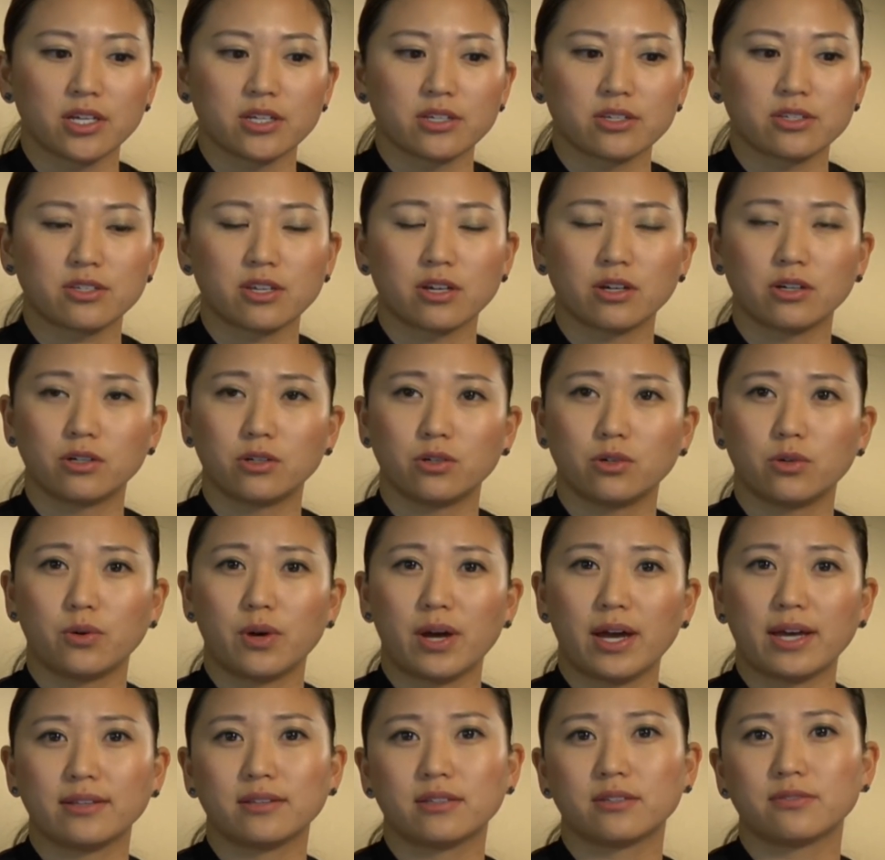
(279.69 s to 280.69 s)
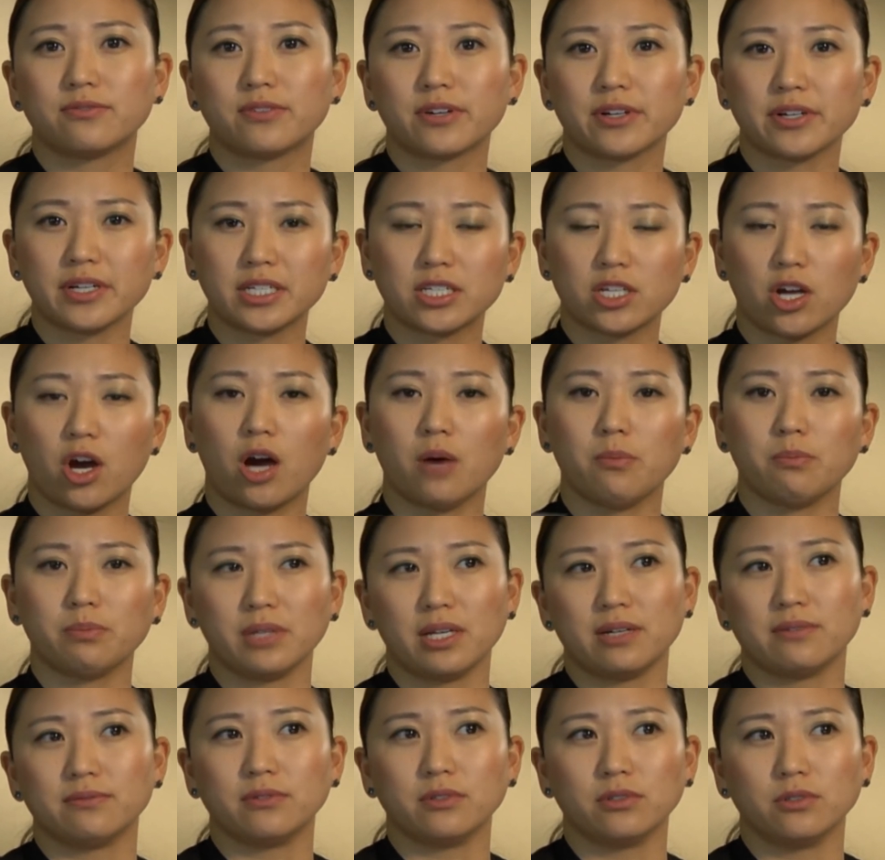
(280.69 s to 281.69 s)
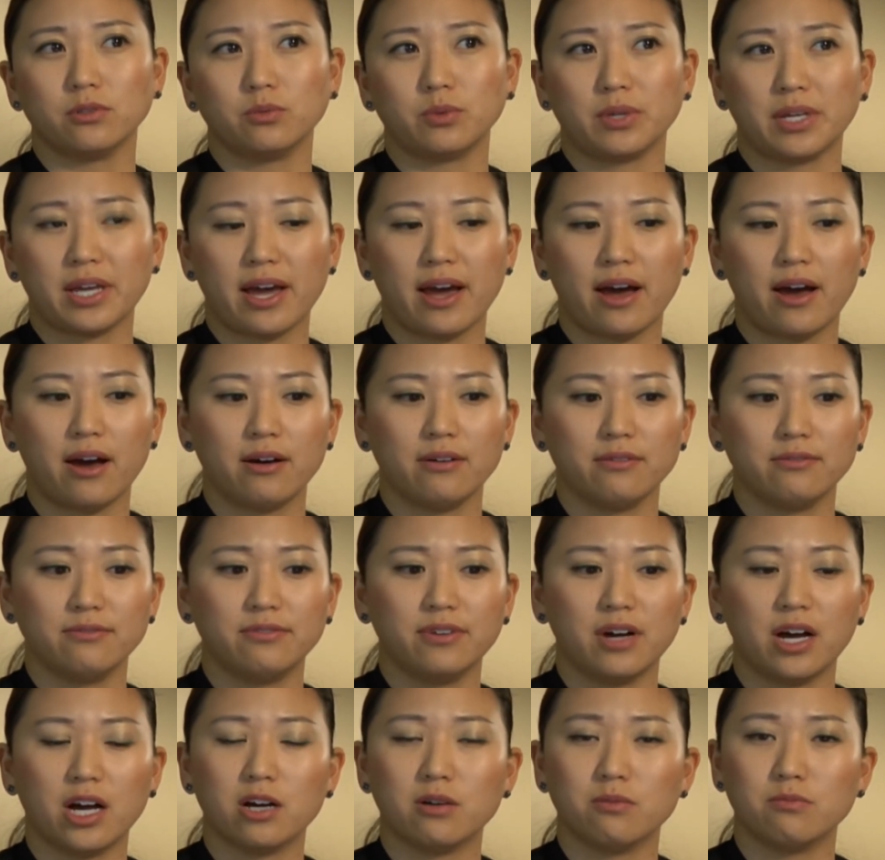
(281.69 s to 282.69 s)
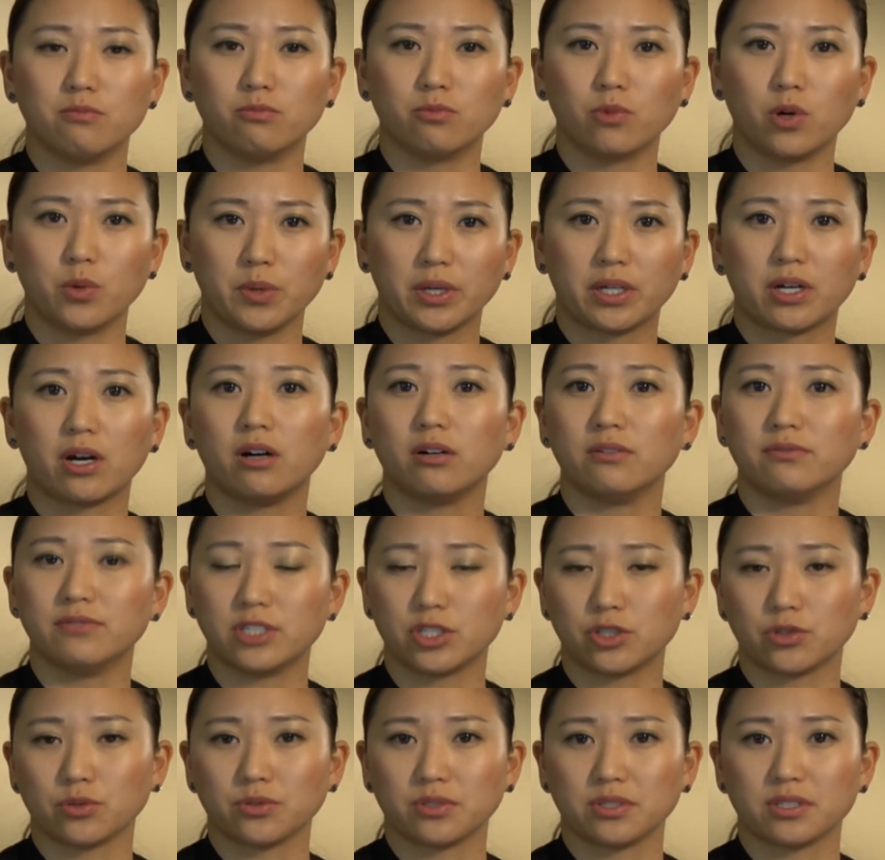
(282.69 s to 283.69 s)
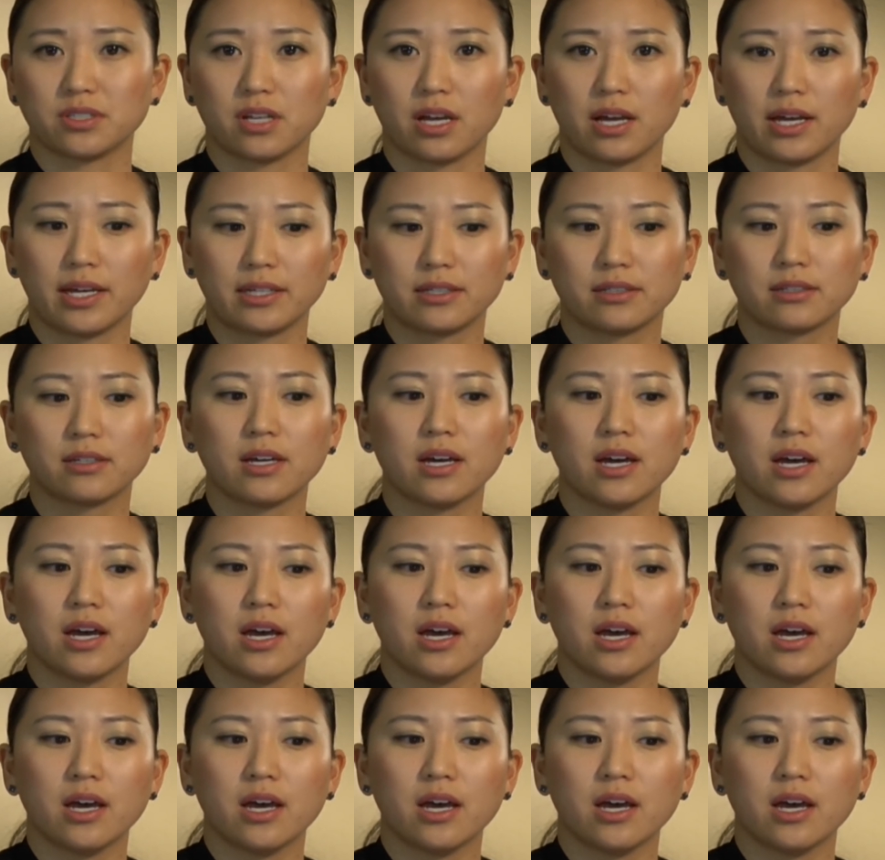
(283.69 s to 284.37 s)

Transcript: So at the very top level, we have what we call visual design.